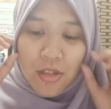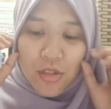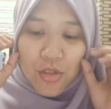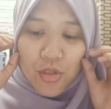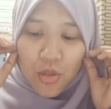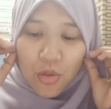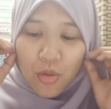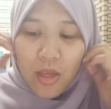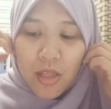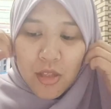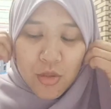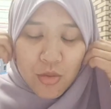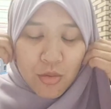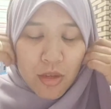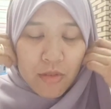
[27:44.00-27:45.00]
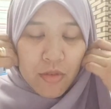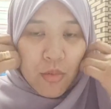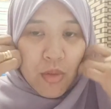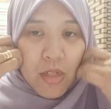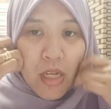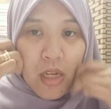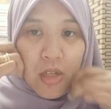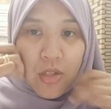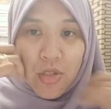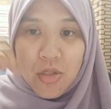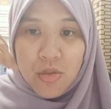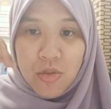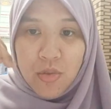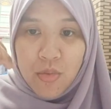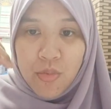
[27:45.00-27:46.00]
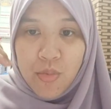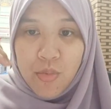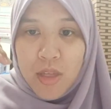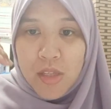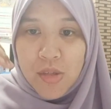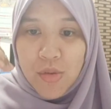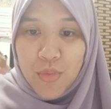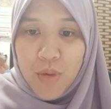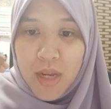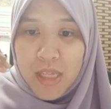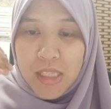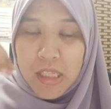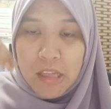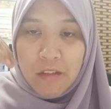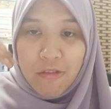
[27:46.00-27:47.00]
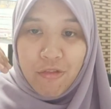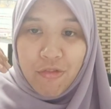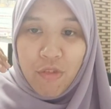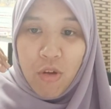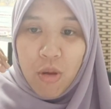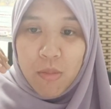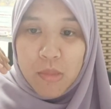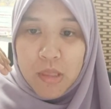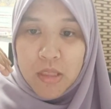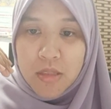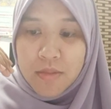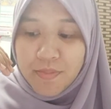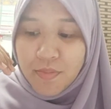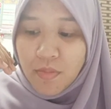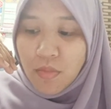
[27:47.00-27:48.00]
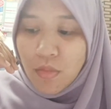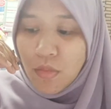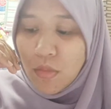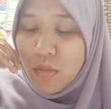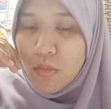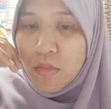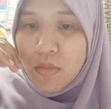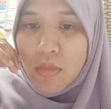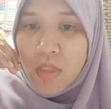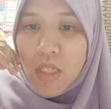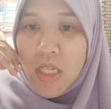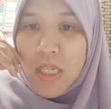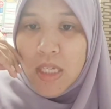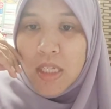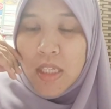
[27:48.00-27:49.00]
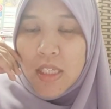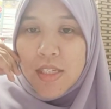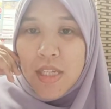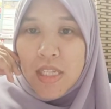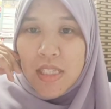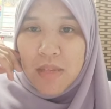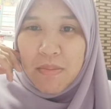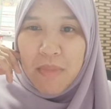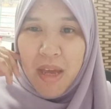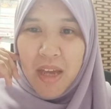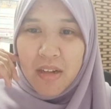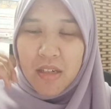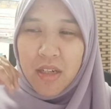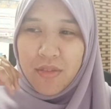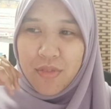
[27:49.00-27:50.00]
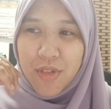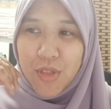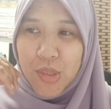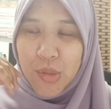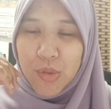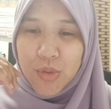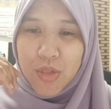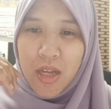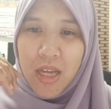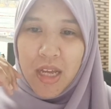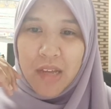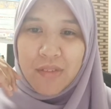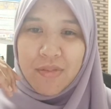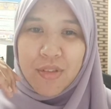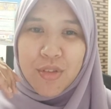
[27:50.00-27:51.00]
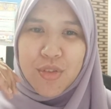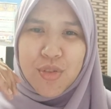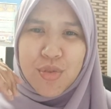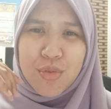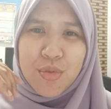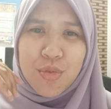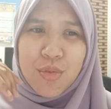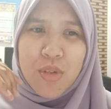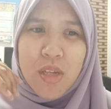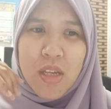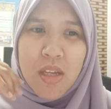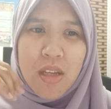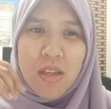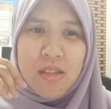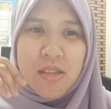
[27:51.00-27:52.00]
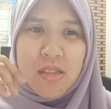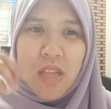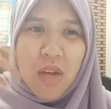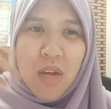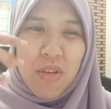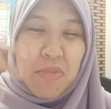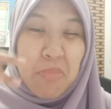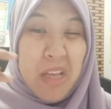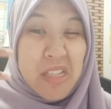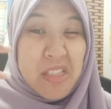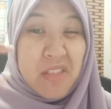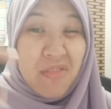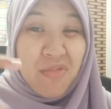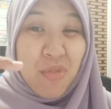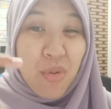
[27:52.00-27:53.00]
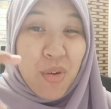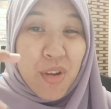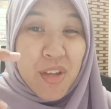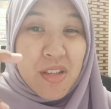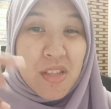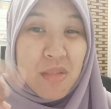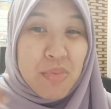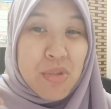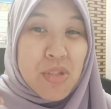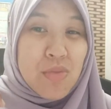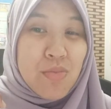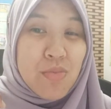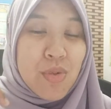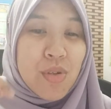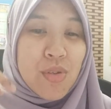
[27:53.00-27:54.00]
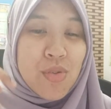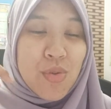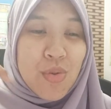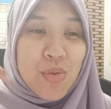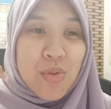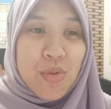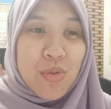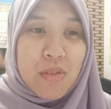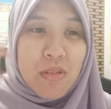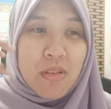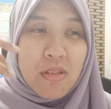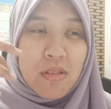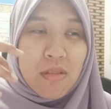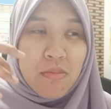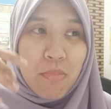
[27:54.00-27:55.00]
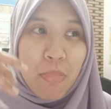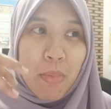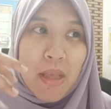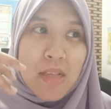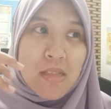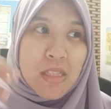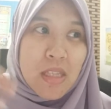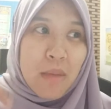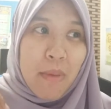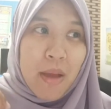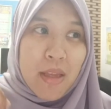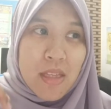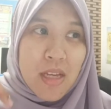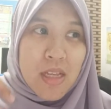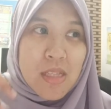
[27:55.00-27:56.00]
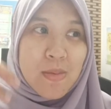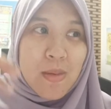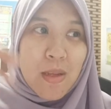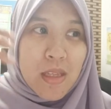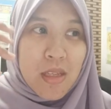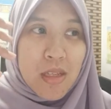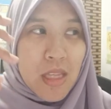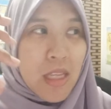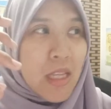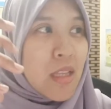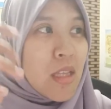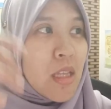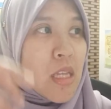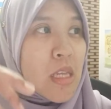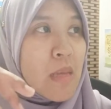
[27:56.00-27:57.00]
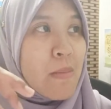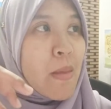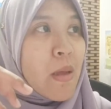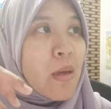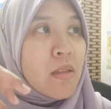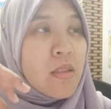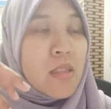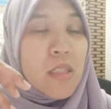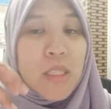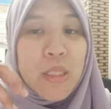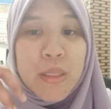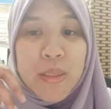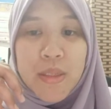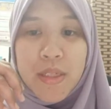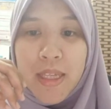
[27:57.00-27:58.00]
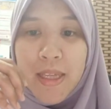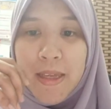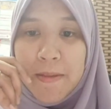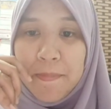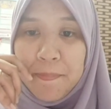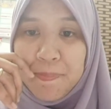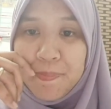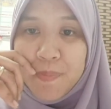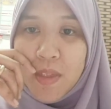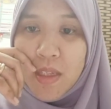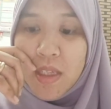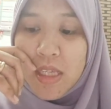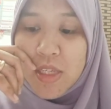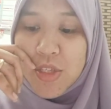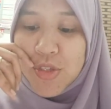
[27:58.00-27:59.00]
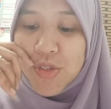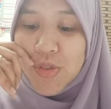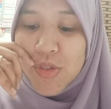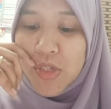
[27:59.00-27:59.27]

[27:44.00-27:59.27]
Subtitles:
Joe, and to everyone else, when you're writing informal, it's just a matter of, you know, not having to start with passive voice apa semua. So beza tak banyak sebenarnya in the email. Okay, it's